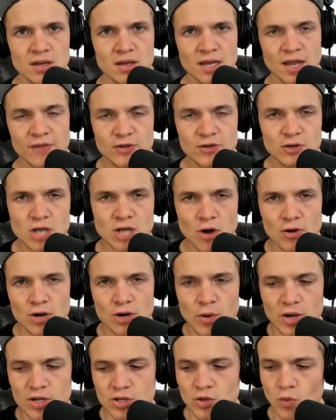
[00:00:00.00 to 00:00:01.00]
If you don't
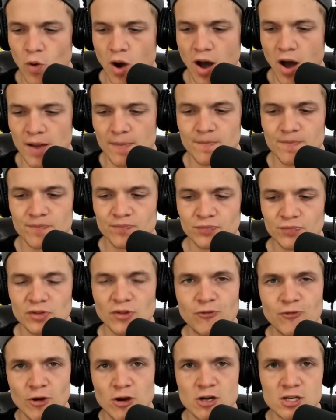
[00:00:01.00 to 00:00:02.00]
know what you want, the
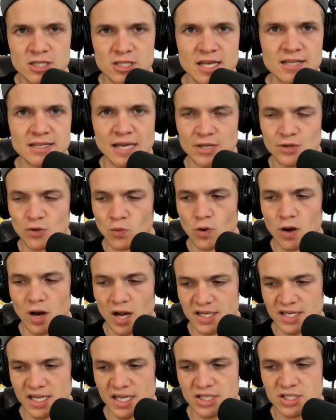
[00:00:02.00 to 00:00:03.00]
first thing that you
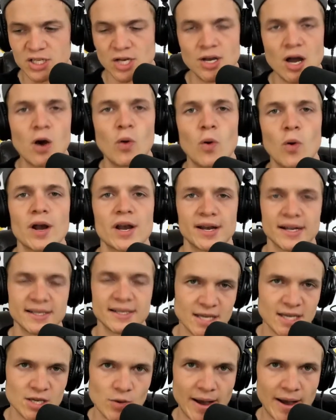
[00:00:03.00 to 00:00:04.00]
want is to know what it is
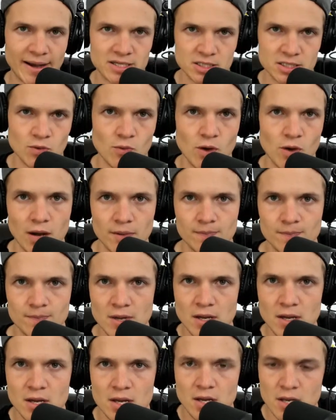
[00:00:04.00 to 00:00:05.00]
that you actually want.
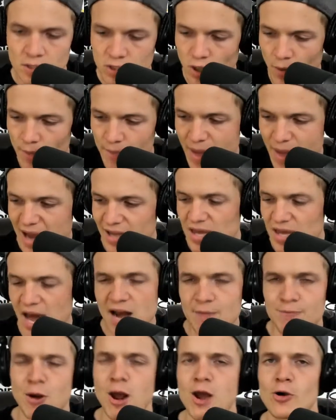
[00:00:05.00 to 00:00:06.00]
So make that
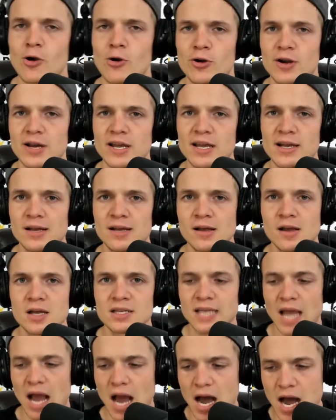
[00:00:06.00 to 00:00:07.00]
a priority.
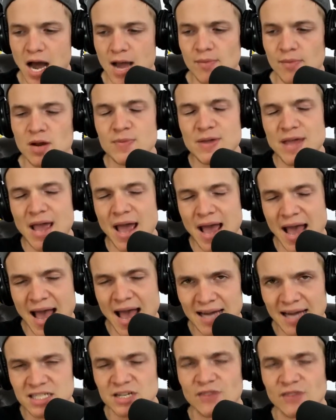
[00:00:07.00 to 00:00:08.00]
Say, I'm going to be
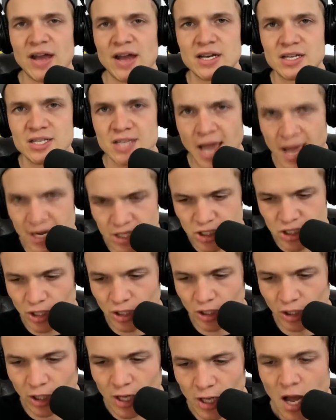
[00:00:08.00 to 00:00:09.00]
active and
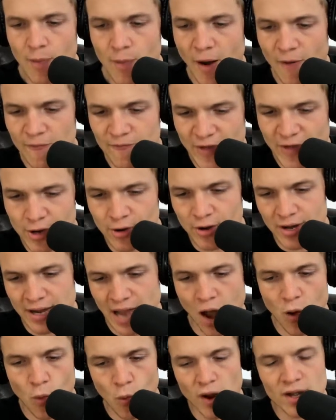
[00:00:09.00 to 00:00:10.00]
intentional about figuring
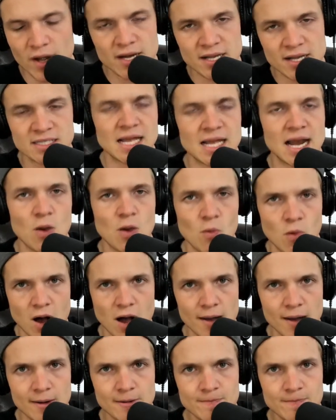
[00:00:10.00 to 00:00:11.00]
out what it is that I want.